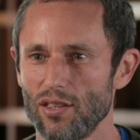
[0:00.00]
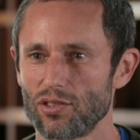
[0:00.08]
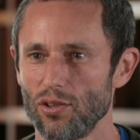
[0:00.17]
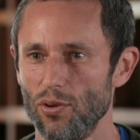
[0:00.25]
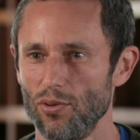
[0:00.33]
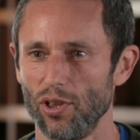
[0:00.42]

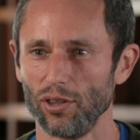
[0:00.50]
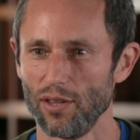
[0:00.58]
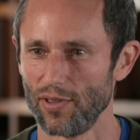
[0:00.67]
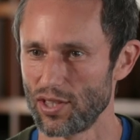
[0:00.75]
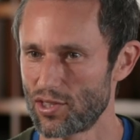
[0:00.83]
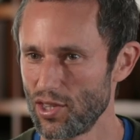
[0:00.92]
So the
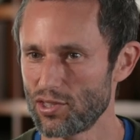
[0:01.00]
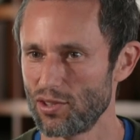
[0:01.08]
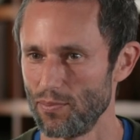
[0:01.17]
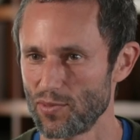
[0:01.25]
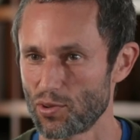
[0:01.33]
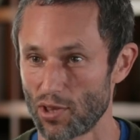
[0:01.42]
living
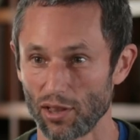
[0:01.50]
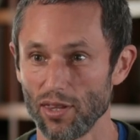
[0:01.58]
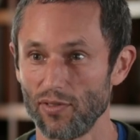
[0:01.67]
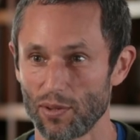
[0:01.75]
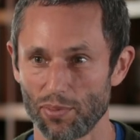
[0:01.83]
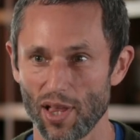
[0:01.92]
systems or the
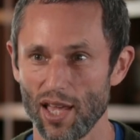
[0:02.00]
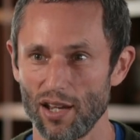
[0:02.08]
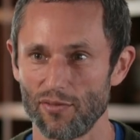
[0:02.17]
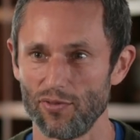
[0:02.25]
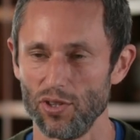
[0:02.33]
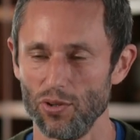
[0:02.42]
living
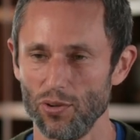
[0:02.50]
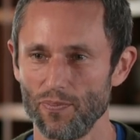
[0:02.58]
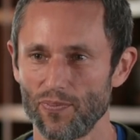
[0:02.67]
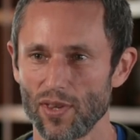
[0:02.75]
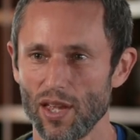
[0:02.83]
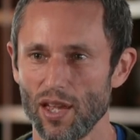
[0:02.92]
planet
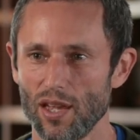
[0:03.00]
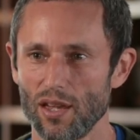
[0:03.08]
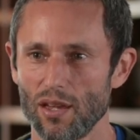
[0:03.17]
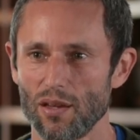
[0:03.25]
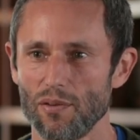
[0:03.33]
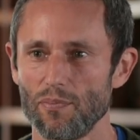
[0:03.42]
view
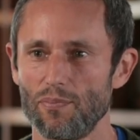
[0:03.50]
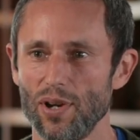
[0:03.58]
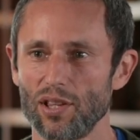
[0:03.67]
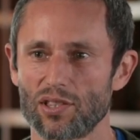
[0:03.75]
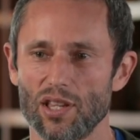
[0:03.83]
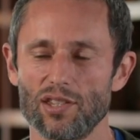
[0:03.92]

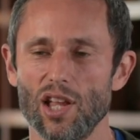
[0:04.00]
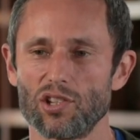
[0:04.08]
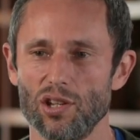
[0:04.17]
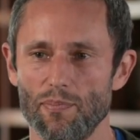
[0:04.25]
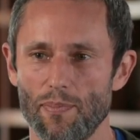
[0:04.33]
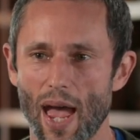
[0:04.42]
brings
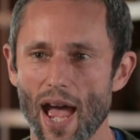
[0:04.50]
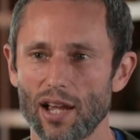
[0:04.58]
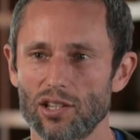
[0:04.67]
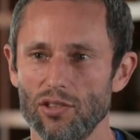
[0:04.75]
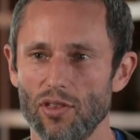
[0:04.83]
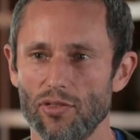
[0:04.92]
attention
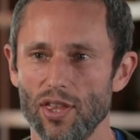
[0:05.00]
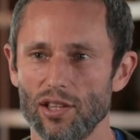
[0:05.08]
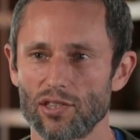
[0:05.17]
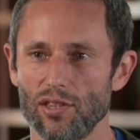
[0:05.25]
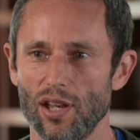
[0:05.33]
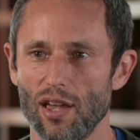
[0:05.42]
back to the
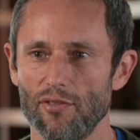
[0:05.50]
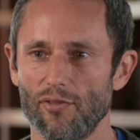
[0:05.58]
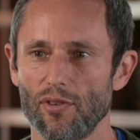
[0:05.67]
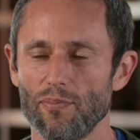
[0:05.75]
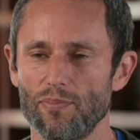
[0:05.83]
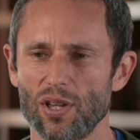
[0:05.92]
things that
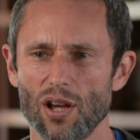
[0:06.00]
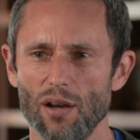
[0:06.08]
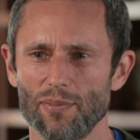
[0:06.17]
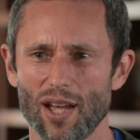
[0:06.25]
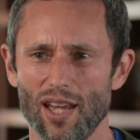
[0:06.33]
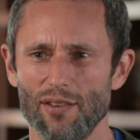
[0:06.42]
have
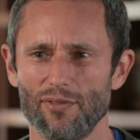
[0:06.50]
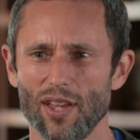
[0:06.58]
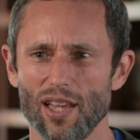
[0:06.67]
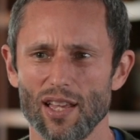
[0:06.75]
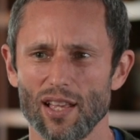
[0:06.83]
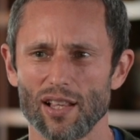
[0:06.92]
become kind
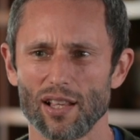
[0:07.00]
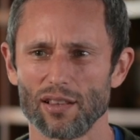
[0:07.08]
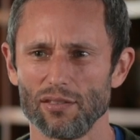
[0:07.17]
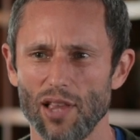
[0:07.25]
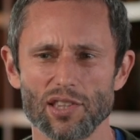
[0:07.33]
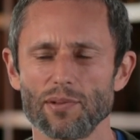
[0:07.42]
of
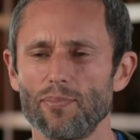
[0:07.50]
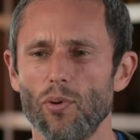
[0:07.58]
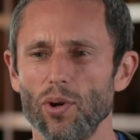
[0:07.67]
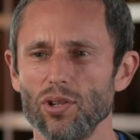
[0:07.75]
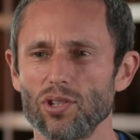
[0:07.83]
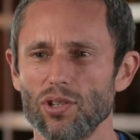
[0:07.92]
less
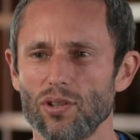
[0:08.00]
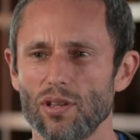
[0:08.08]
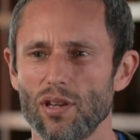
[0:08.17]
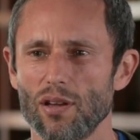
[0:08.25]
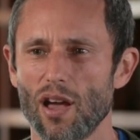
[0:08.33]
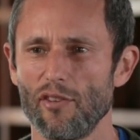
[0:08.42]
important,
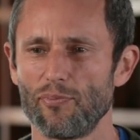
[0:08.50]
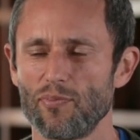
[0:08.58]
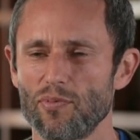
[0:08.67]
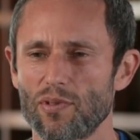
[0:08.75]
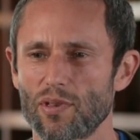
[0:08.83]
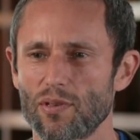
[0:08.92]

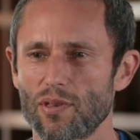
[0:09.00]
have